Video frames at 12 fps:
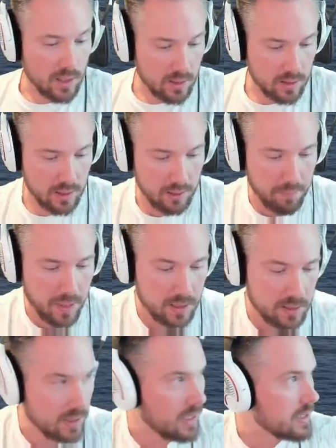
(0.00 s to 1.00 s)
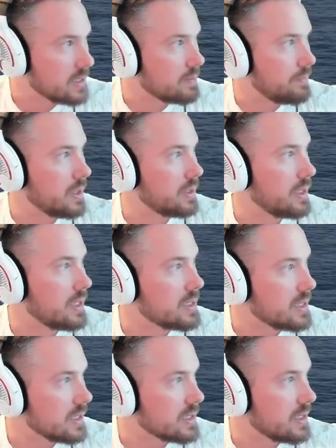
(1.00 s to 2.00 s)
Like Patri has
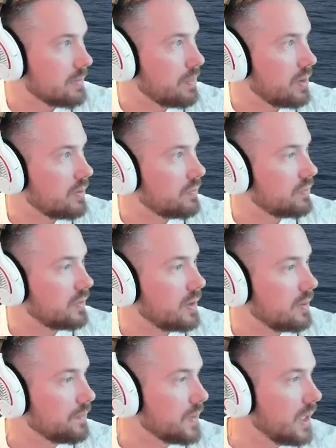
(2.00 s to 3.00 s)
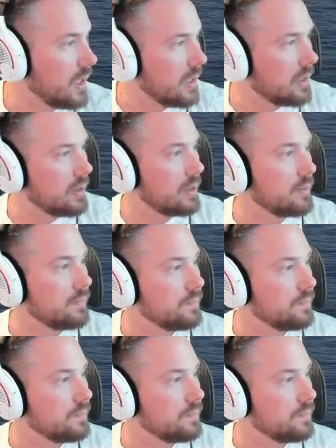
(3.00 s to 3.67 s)
an example of layered.